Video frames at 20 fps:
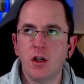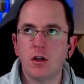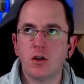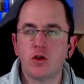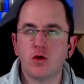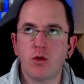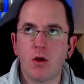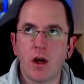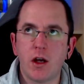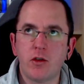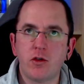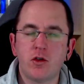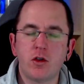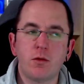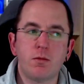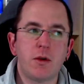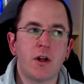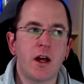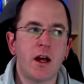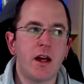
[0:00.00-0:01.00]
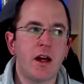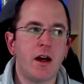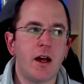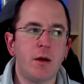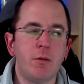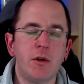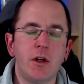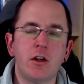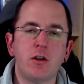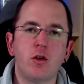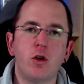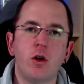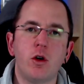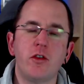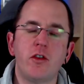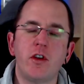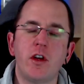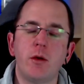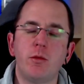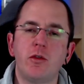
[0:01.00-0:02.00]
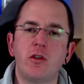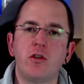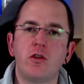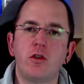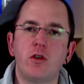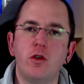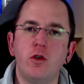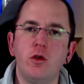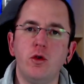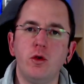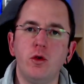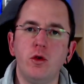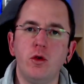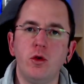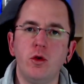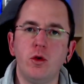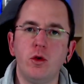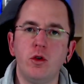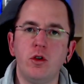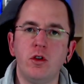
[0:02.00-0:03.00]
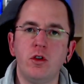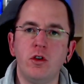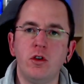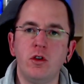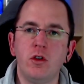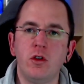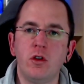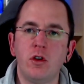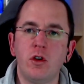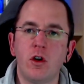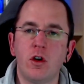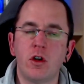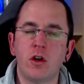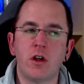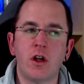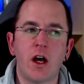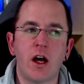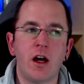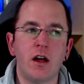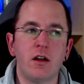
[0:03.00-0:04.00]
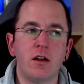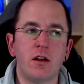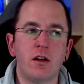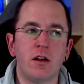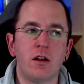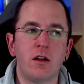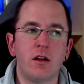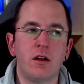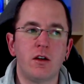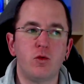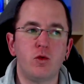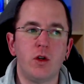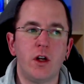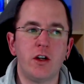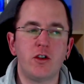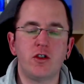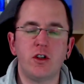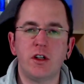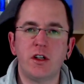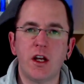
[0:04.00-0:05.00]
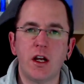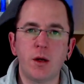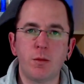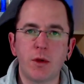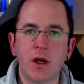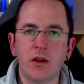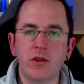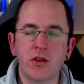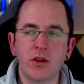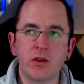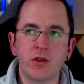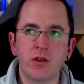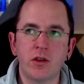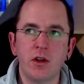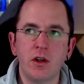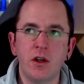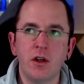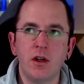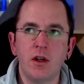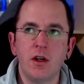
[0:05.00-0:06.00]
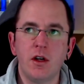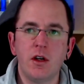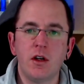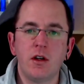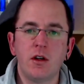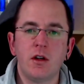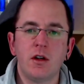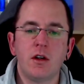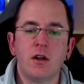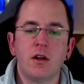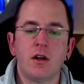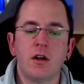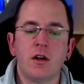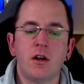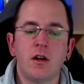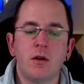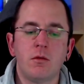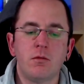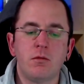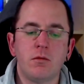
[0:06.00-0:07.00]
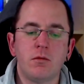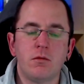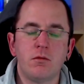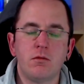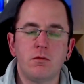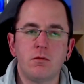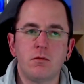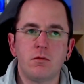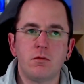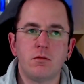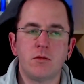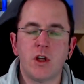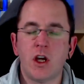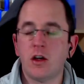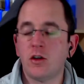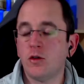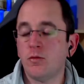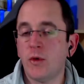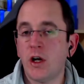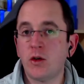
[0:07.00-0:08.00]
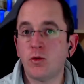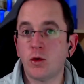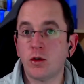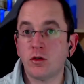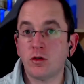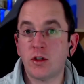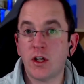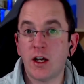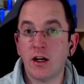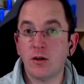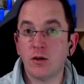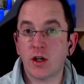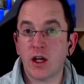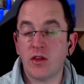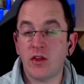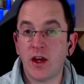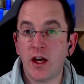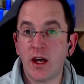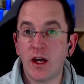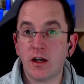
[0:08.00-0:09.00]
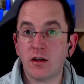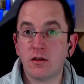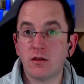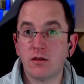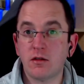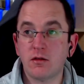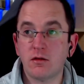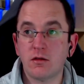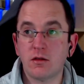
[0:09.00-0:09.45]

tries to apply Hibernate concepts to non-relational databases. Yeah, you might want to take a look at that.